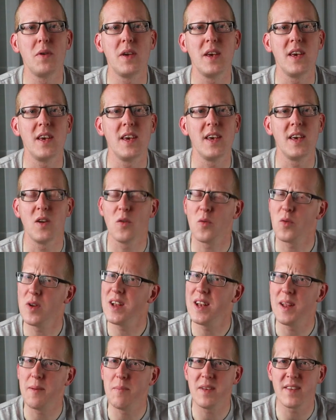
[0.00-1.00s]
be
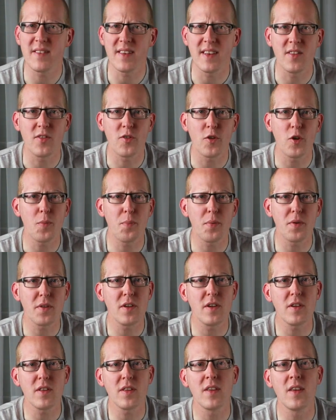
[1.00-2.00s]
really
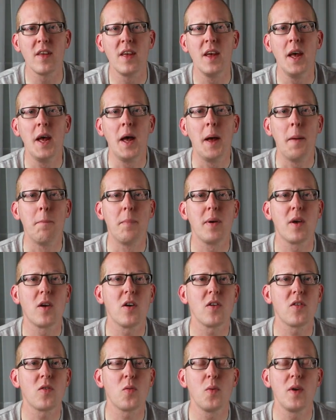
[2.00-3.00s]
misinterpreted,
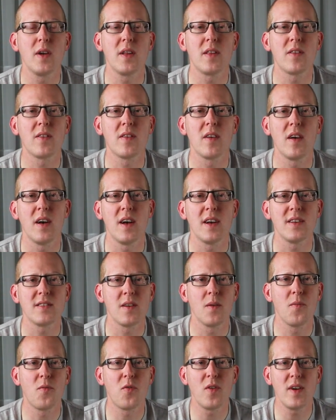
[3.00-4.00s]
because with
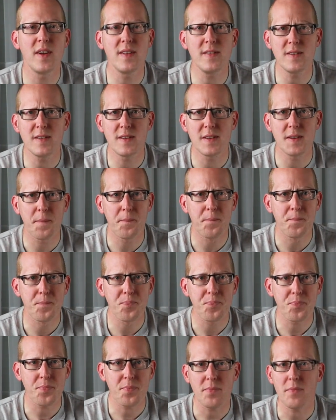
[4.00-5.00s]
some friends
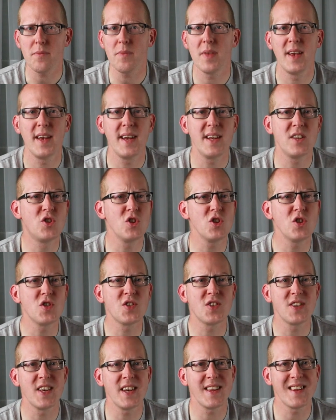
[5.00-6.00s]
it
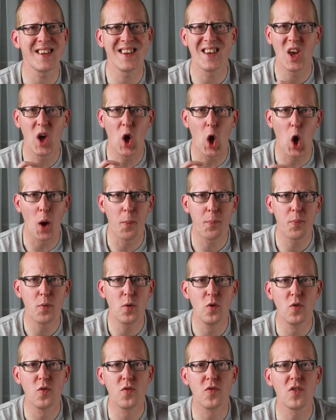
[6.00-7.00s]
just said
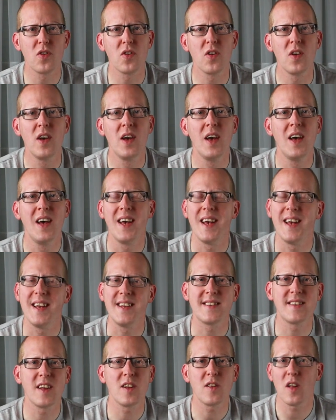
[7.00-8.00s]
approved
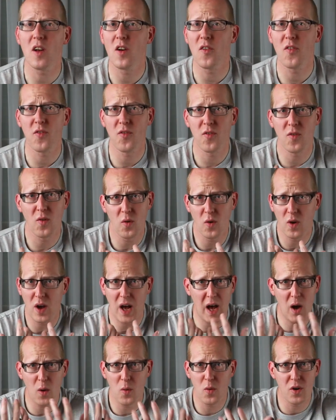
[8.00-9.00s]
instead of
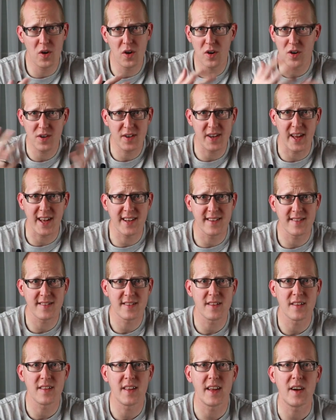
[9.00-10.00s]
our
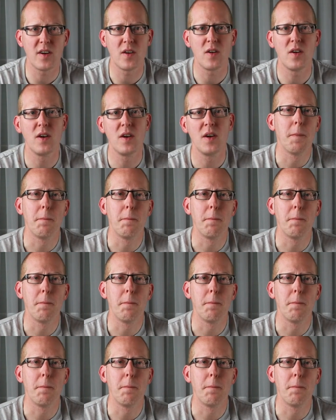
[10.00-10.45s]
text there.